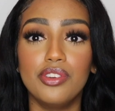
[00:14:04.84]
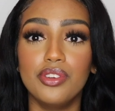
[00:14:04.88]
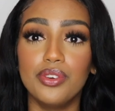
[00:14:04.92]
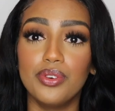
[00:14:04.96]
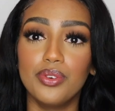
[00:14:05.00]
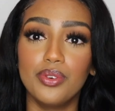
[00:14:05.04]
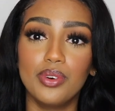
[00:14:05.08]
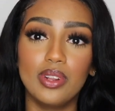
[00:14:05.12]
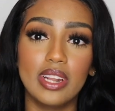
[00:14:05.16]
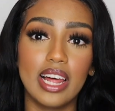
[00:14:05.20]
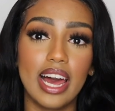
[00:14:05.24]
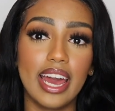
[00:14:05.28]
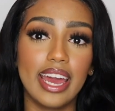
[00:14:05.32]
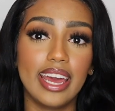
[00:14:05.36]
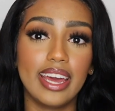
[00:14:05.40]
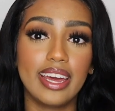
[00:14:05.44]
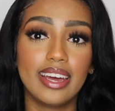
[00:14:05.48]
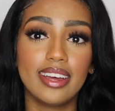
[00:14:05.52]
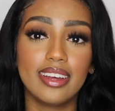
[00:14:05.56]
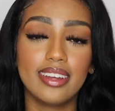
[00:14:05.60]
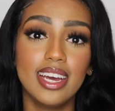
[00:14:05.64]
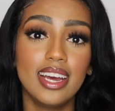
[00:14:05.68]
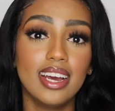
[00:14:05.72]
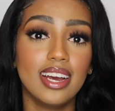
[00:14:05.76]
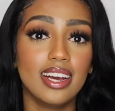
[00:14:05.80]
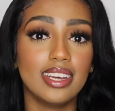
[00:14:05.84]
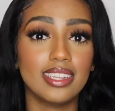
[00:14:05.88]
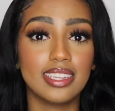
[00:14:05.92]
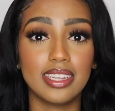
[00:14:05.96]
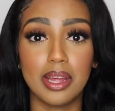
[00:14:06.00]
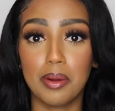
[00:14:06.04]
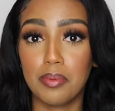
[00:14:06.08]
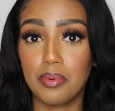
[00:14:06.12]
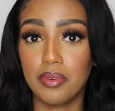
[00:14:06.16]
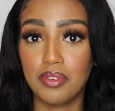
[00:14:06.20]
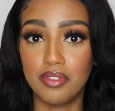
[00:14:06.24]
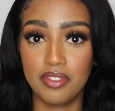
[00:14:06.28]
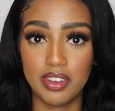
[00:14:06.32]
do like a
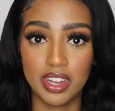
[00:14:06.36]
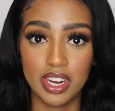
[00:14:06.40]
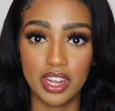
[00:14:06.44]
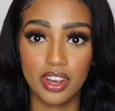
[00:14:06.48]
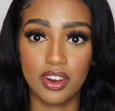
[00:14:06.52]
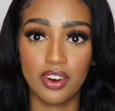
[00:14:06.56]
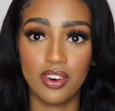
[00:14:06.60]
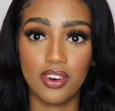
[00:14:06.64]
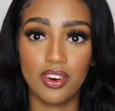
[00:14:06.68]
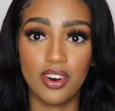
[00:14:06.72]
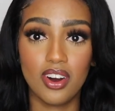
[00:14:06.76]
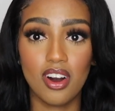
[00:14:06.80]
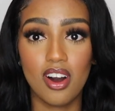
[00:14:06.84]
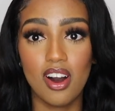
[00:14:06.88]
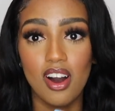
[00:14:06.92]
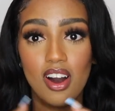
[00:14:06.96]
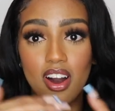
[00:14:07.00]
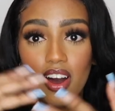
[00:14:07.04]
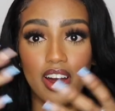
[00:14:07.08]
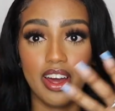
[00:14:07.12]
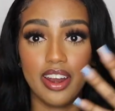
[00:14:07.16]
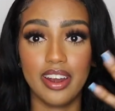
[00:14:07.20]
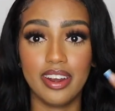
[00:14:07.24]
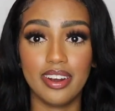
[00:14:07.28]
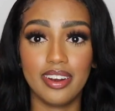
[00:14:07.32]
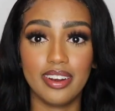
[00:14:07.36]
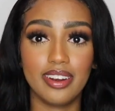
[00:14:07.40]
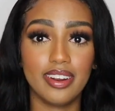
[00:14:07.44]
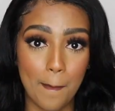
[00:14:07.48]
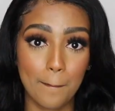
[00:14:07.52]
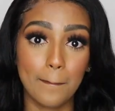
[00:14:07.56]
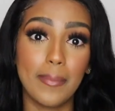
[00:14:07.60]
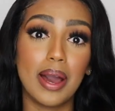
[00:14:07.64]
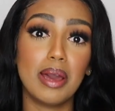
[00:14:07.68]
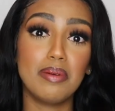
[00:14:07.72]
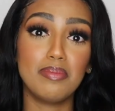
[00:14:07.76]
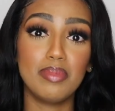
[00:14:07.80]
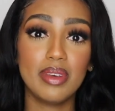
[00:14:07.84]
separate video on
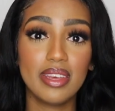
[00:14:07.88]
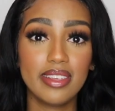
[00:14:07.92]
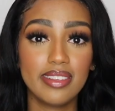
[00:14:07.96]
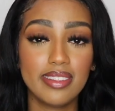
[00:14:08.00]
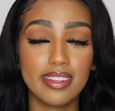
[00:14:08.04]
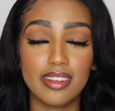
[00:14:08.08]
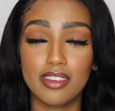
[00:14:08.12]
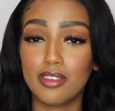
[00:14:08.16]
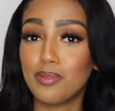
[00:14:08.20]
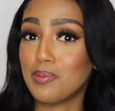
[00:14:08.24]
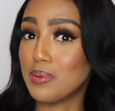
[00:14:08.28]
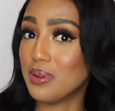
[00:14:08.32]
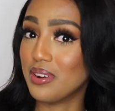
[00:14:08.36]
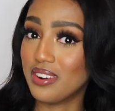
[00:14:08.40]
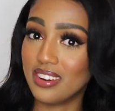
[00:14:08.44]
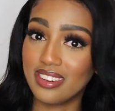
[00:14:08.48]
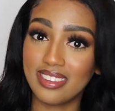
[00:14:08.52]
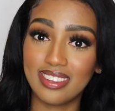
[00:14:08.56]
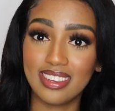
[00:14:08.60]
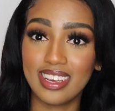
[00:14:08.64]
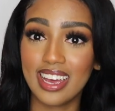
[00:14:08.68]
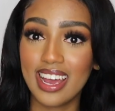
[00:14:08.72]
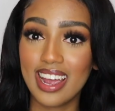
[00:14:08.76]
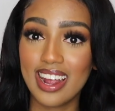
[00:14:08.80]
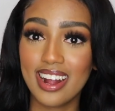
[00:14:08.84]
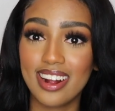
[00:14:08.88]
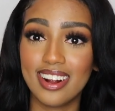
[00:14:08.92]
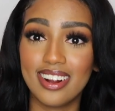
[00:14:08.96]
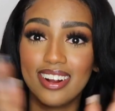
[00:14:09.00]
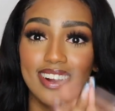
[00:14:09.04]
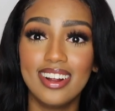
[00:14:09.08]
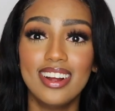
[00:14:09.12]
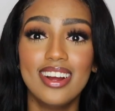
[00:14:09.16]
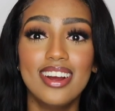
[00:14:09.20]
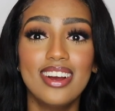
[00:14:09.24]
my business, Purity Hair.